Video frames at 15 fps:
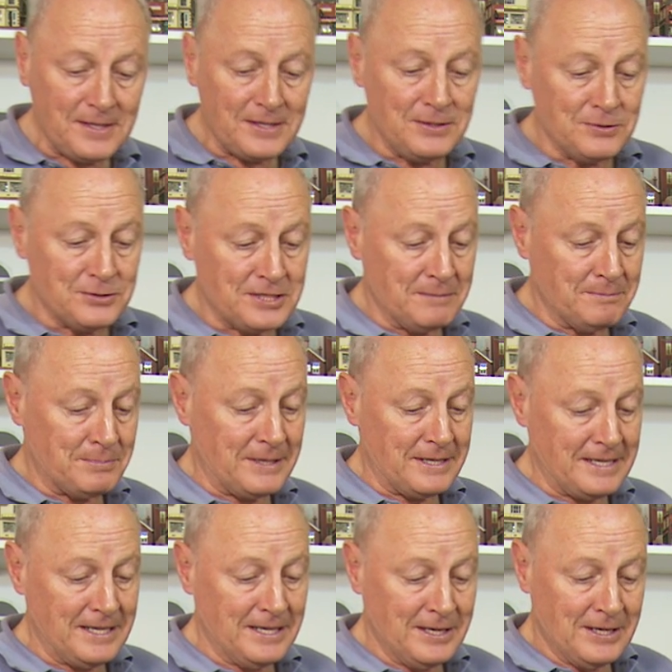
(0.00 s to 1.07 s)
you
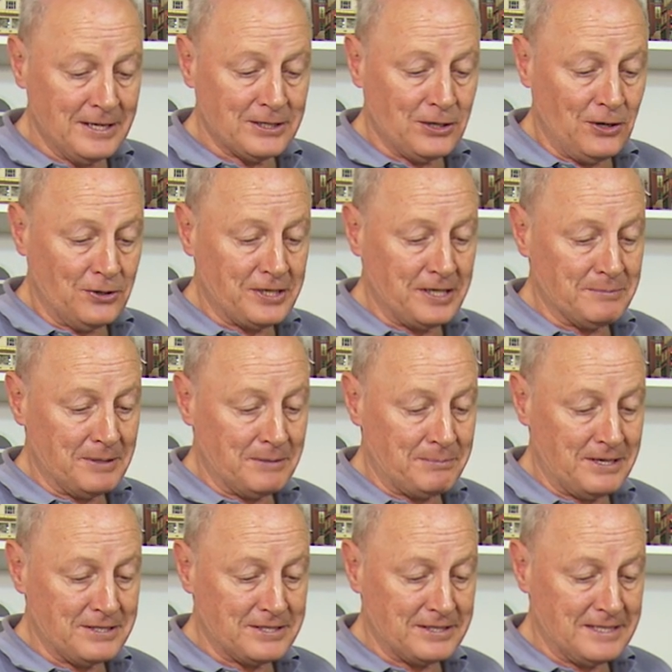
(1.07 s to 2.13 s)
simply cock it by
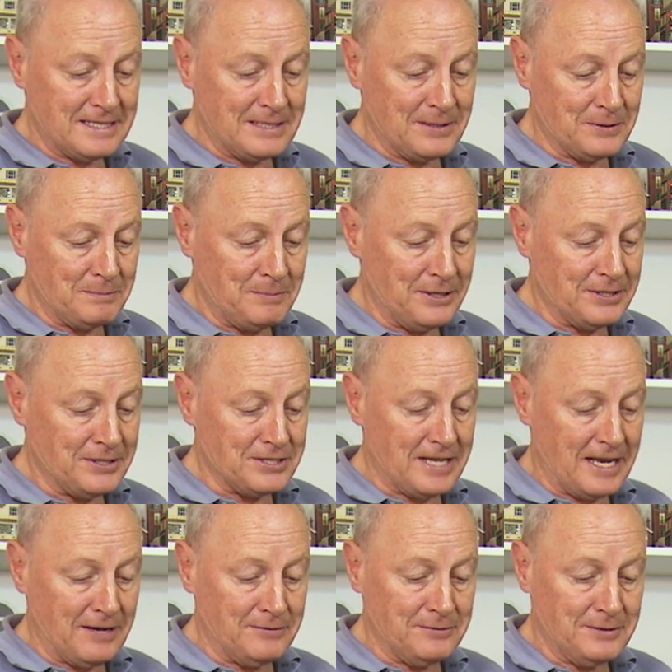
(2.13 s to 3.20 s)
pressing this little button
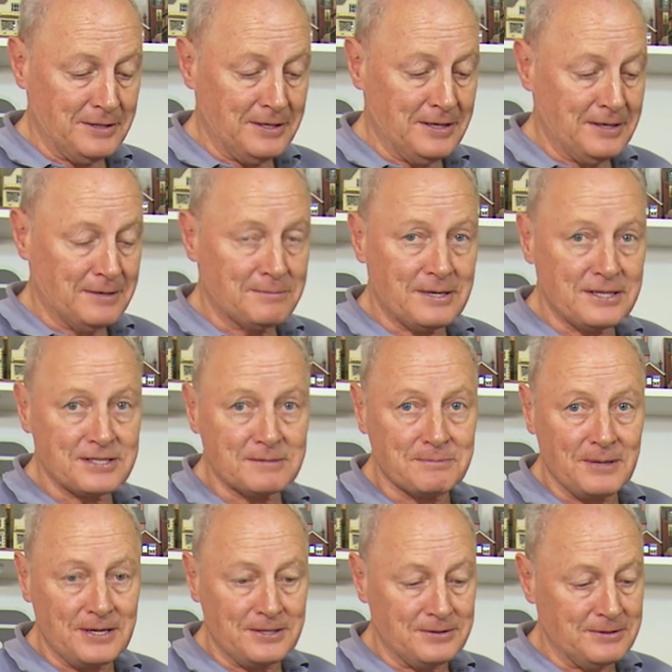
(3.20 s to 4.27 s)
down, press the
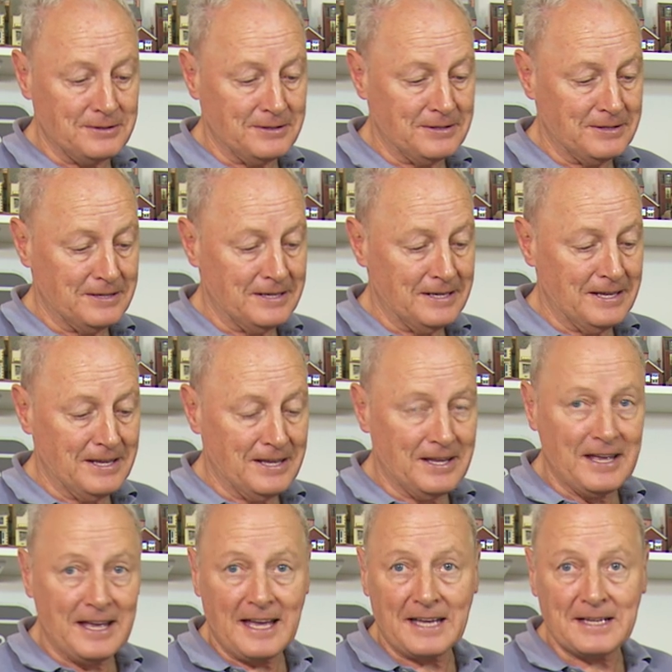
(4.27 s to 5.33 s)
button,
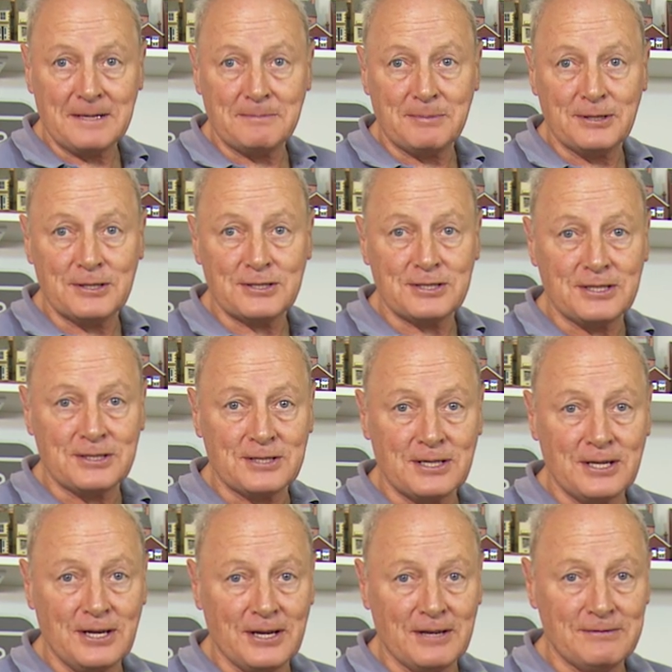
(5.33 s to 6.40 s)
and it bursts into
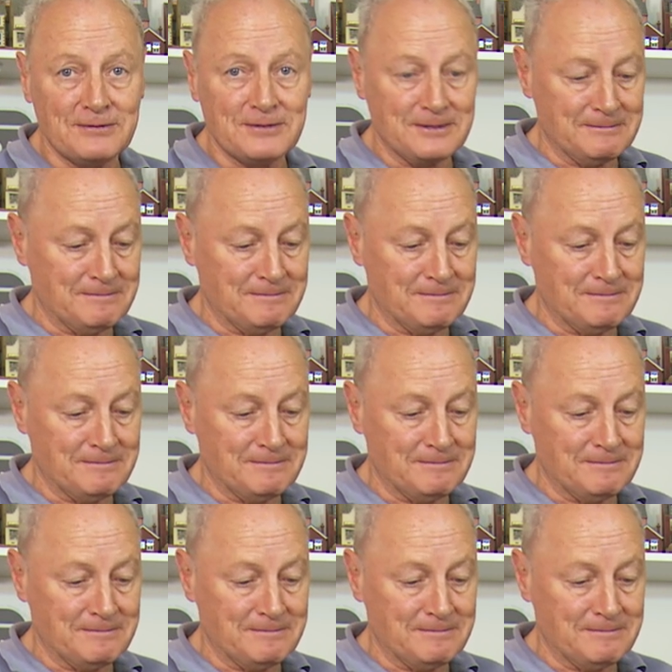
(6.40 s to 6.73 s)
life.